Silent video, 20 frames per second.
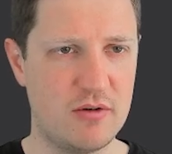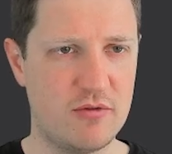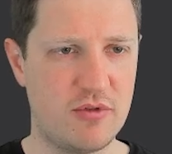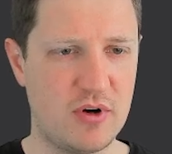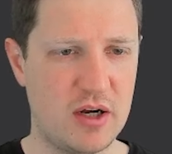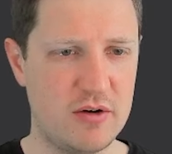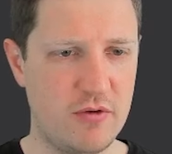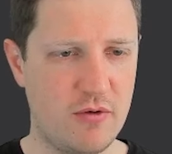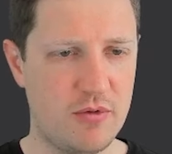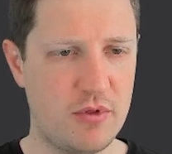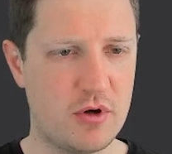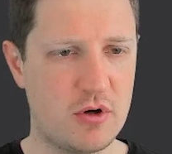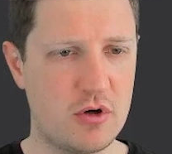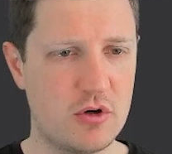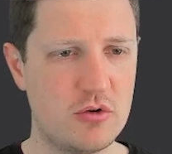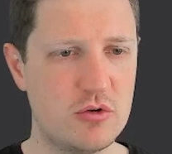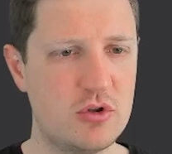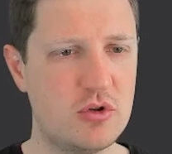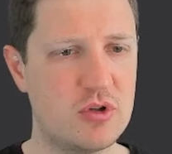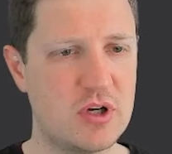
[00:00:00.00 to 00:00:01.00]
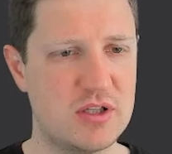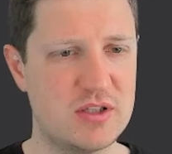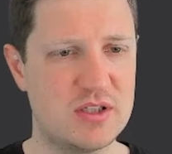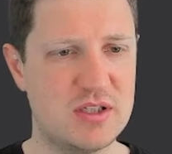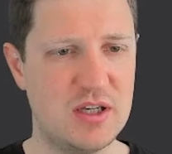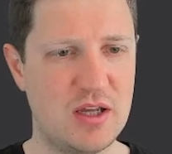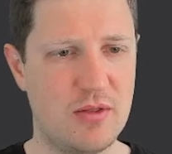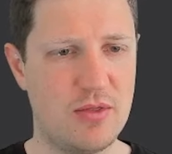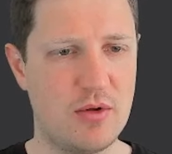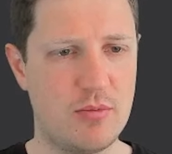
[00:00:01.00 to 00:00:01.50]
5 of the code, you can
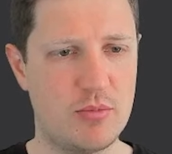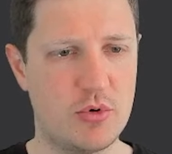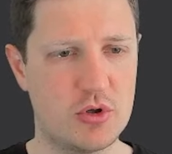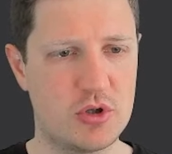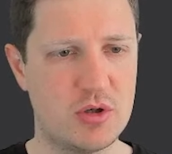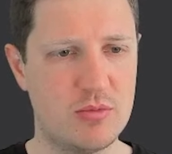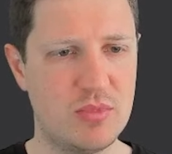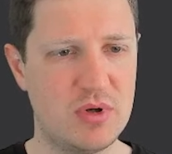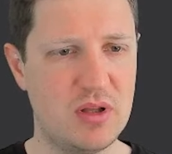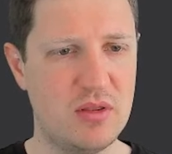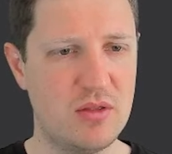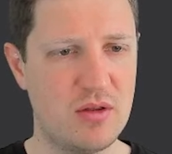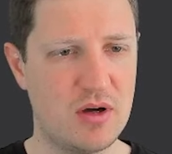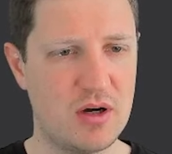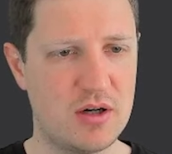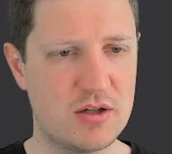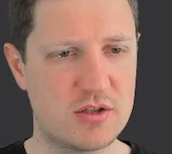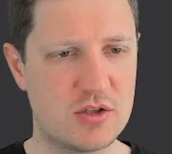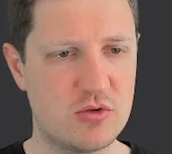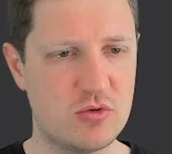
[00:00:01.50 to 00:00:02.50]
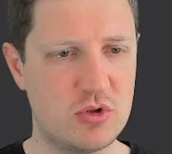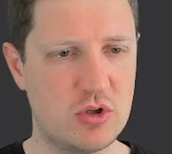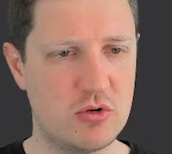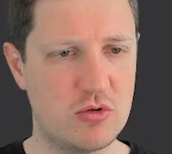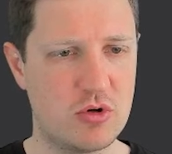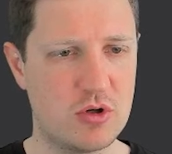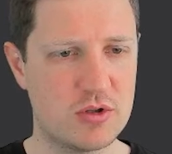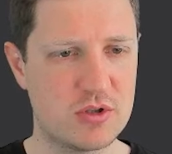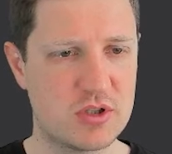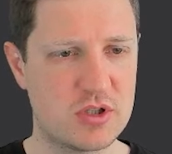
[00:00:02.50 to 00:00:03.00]
see at the bottom in the RStudio
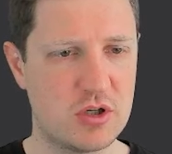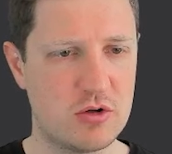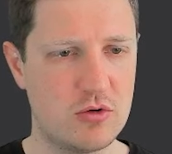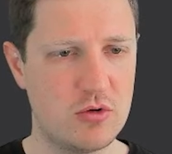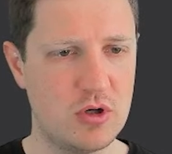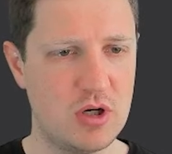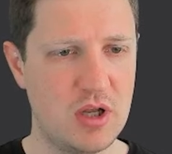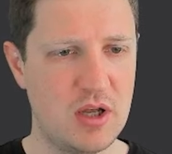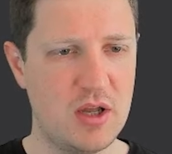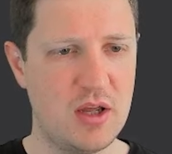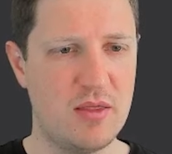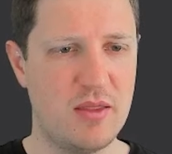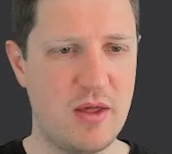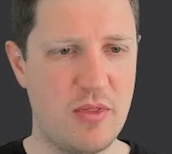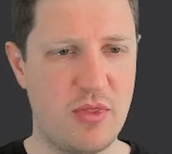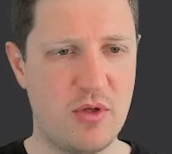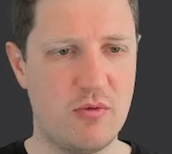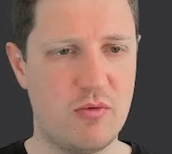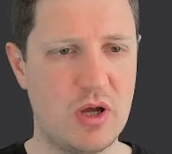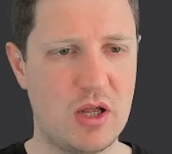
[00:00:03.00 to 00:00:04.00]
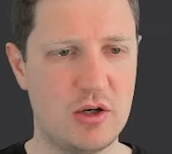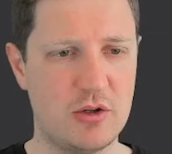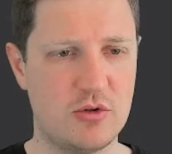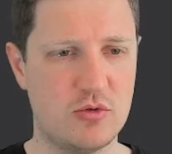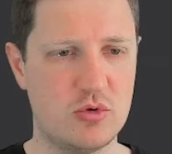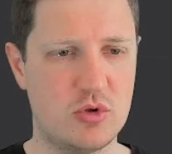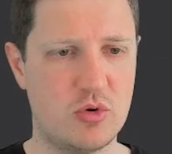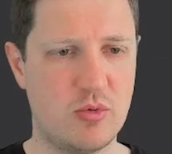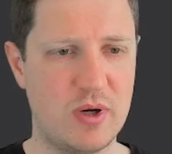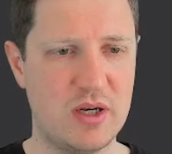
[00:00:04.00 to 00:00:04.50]
console that the
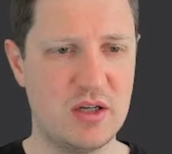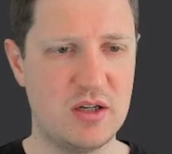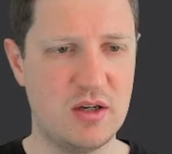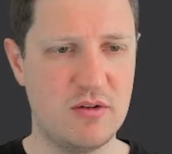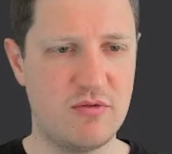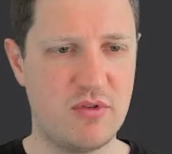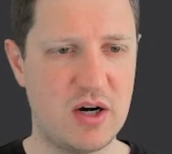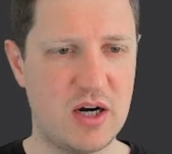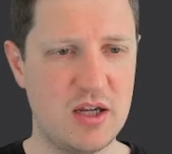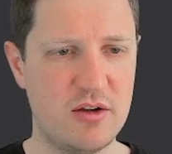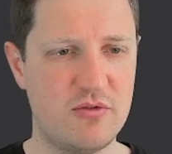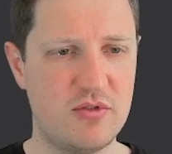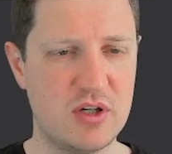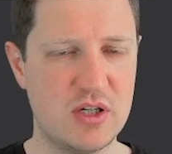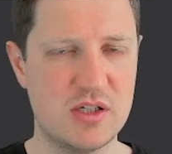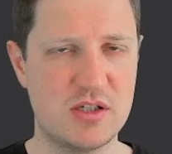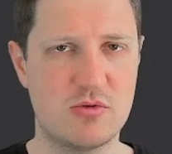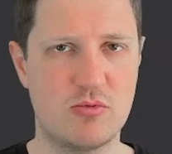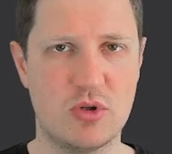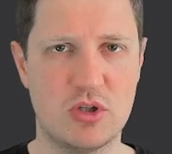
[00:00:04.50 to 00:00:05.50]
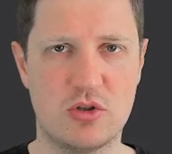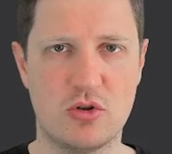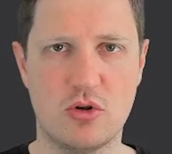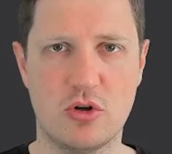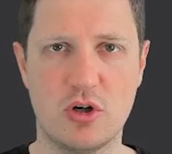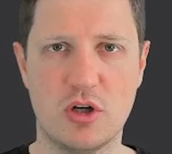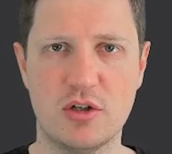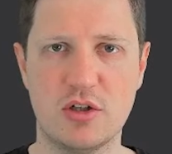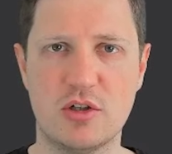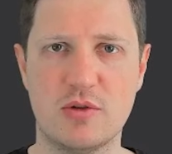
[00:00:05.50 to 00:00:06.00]
value 25 is
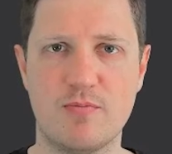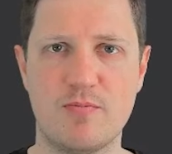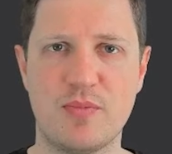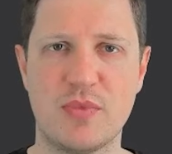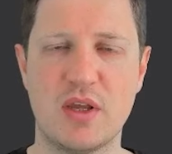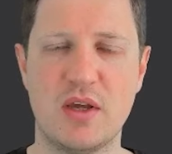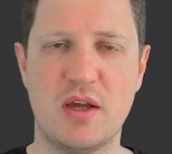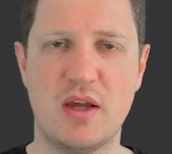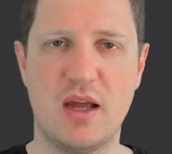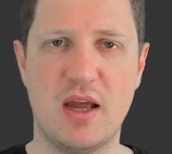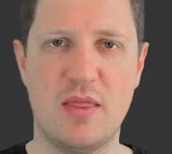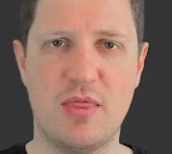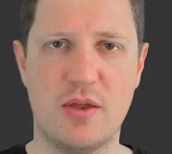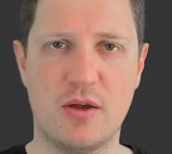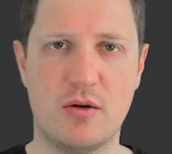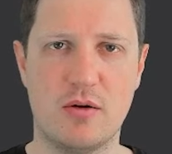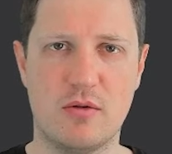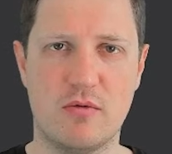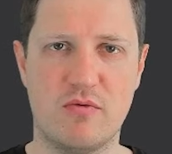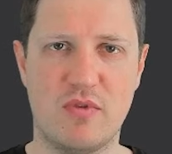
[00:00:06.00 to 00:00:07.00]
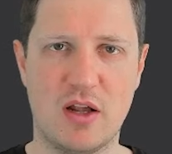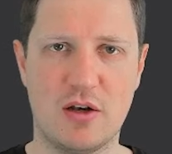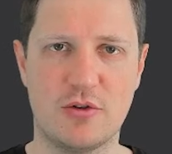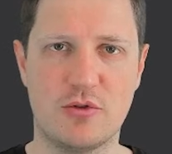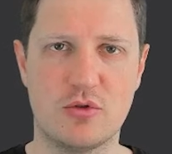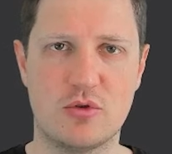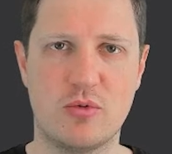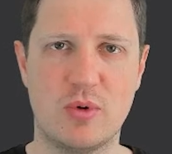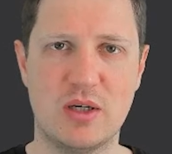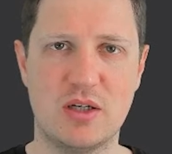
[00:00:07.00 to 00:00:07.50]
returned. And the
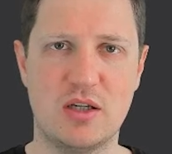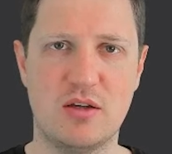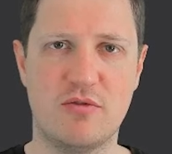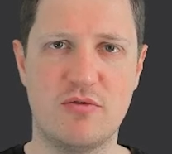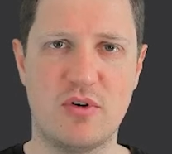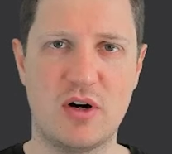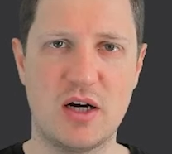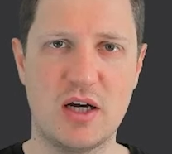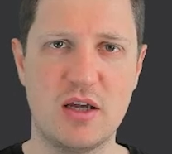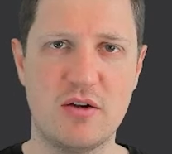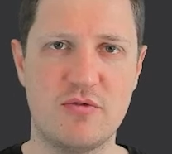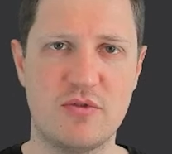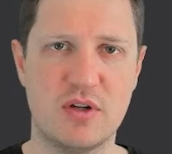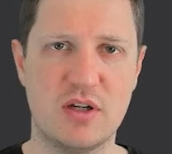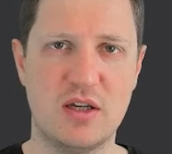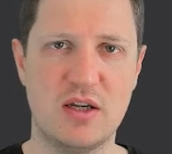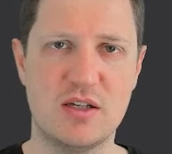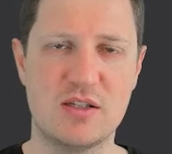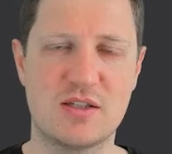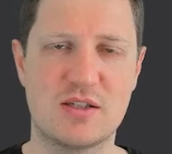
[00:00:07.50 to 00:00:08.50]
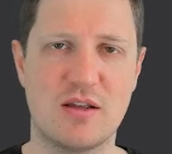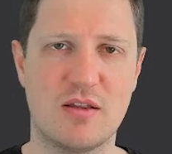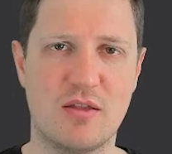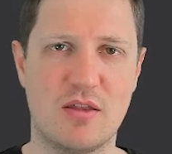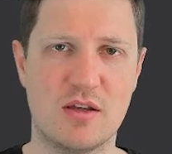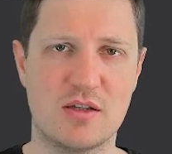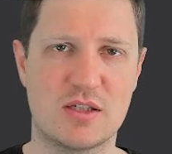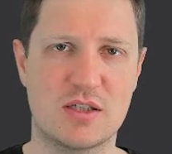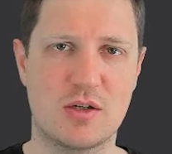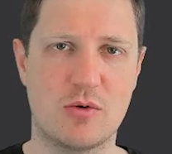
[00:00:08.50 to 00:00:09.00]
value 25 is
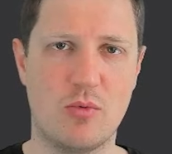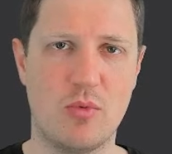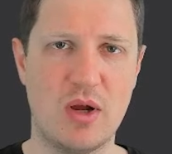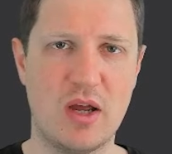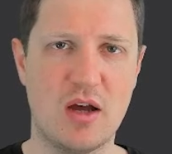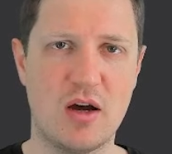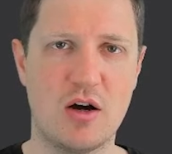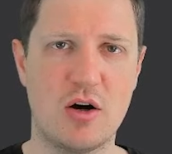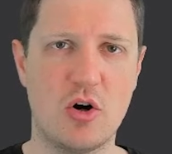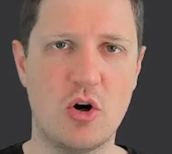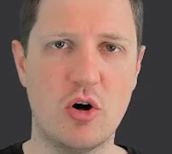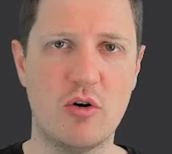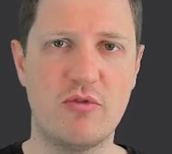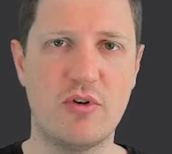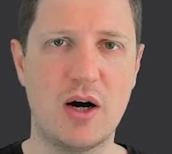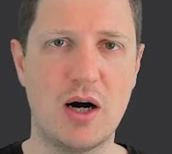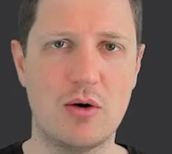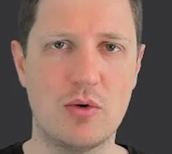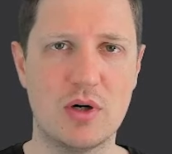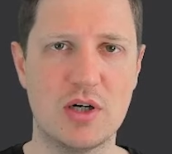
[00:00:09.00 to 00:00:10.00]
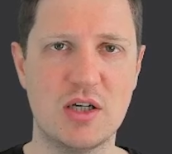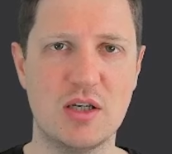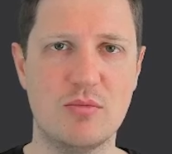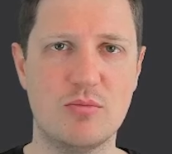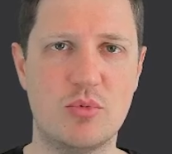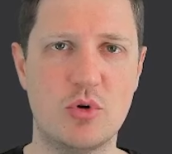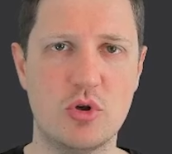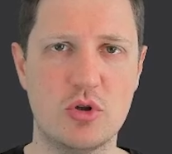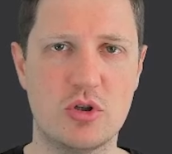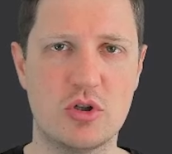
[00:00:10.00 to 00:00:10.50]
the square of our
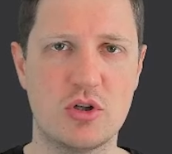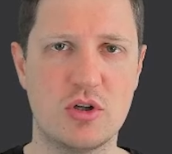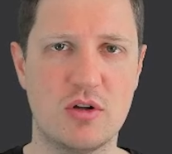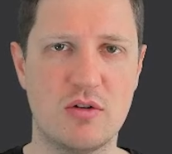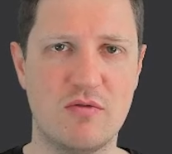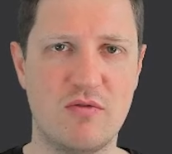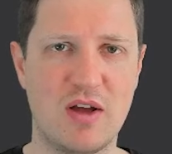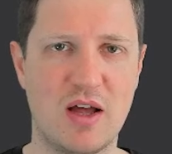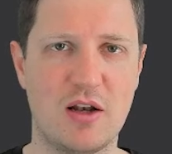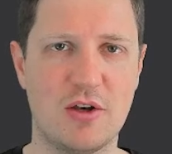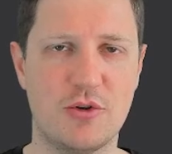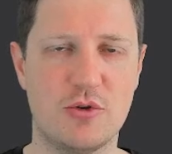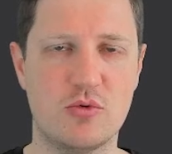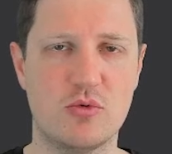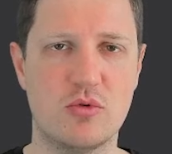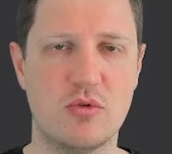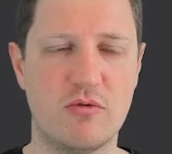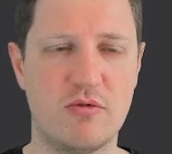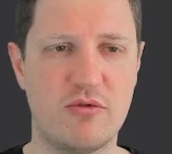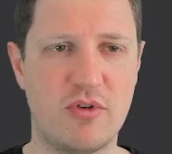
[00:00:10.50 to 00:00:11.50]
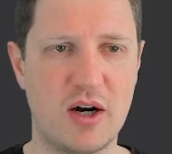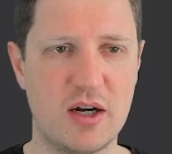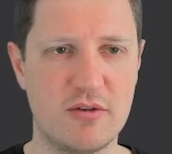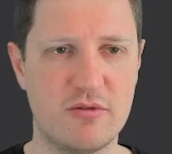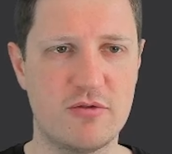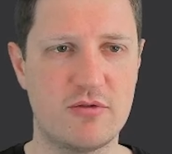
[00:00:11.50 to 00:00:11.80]
input value 5.